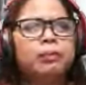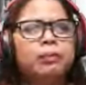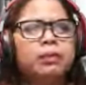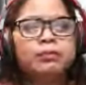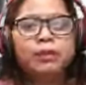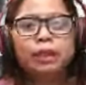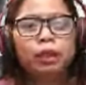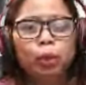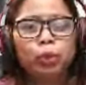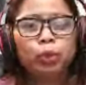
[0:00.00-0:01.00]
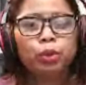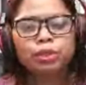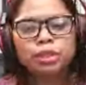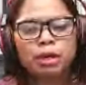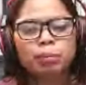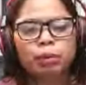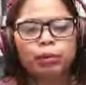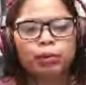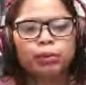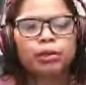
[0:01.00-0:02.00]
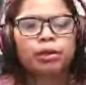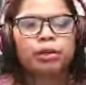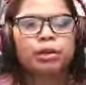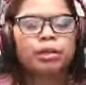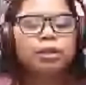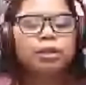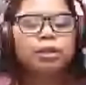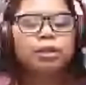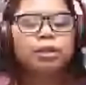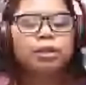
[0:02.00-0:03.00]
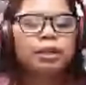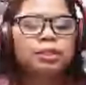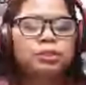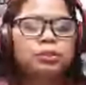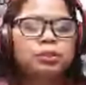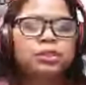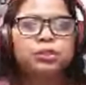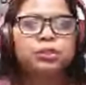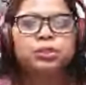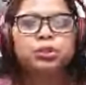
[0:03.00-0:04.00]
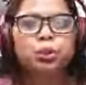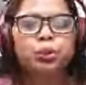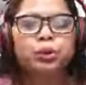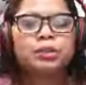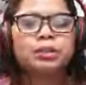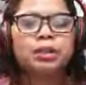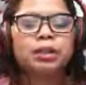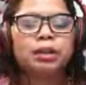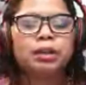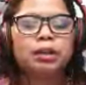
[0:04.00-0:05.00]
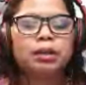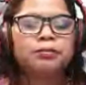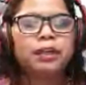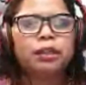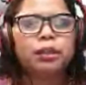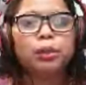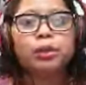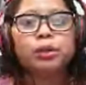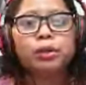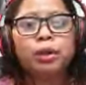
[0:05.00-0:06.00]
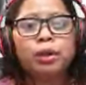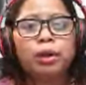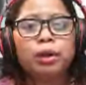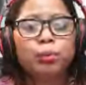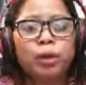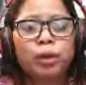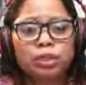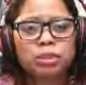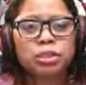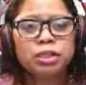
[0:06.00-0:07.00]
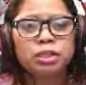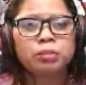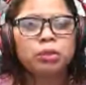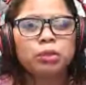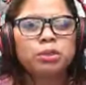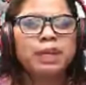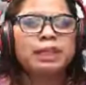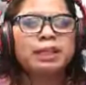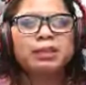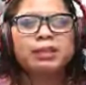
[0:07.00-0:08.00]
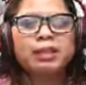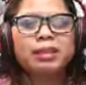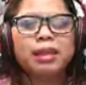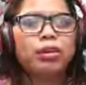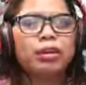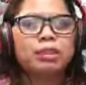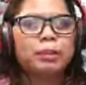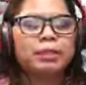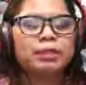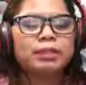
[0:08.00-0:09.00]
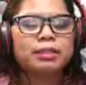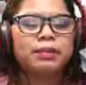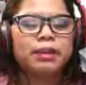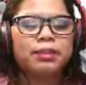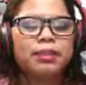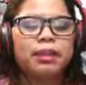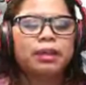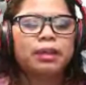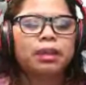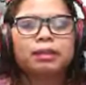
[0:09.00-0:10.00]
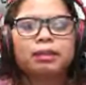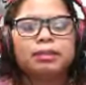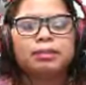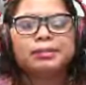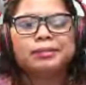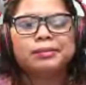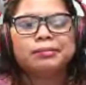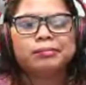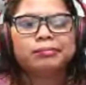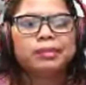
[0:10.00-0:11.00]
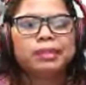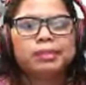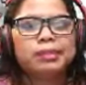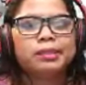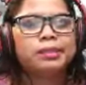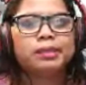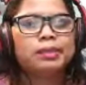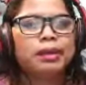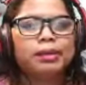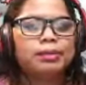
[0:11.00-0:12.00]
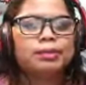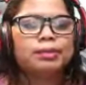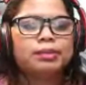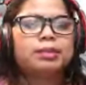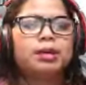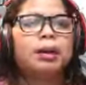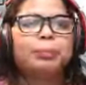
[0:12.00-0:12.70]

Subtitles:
front loader or top loader? So actually, it's your choice. Front loader washing machine, most likely they are expensive. I think at least $600 up